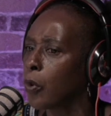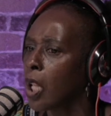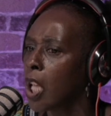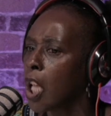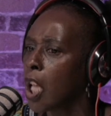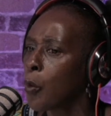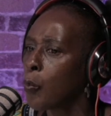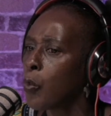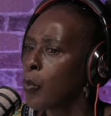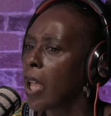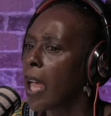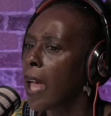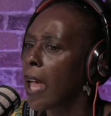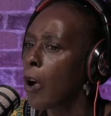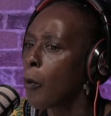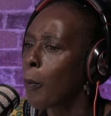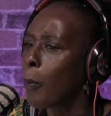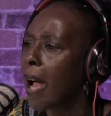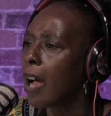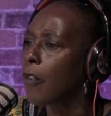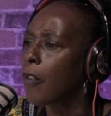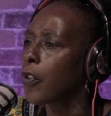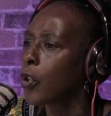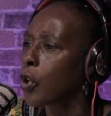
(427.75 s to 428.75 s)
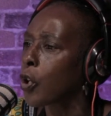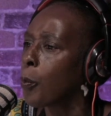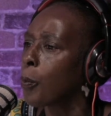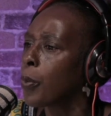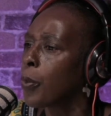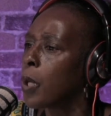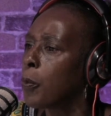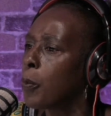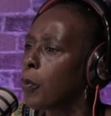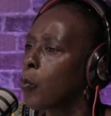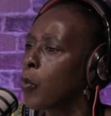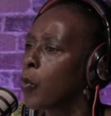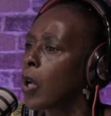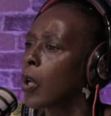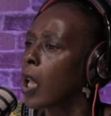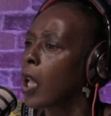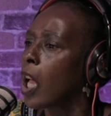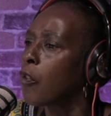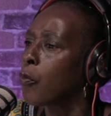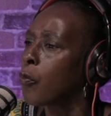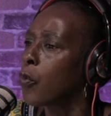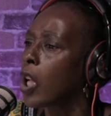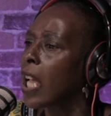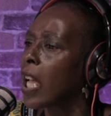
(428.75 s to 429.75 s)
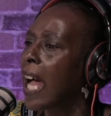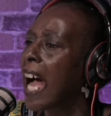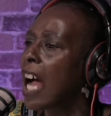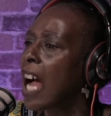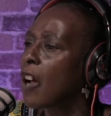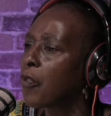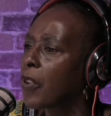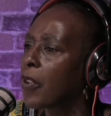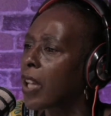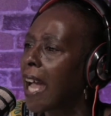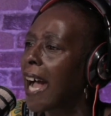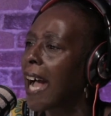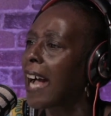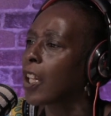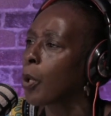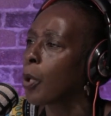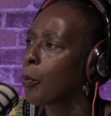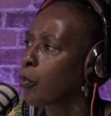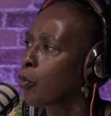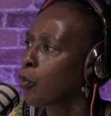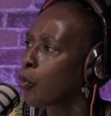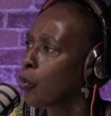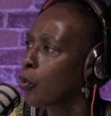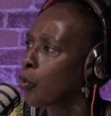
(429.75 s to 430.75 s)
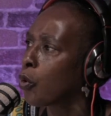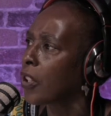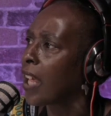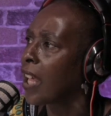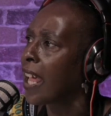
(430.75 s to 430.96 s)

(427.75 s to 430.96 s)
We help African people wherever we're Africa and abroad,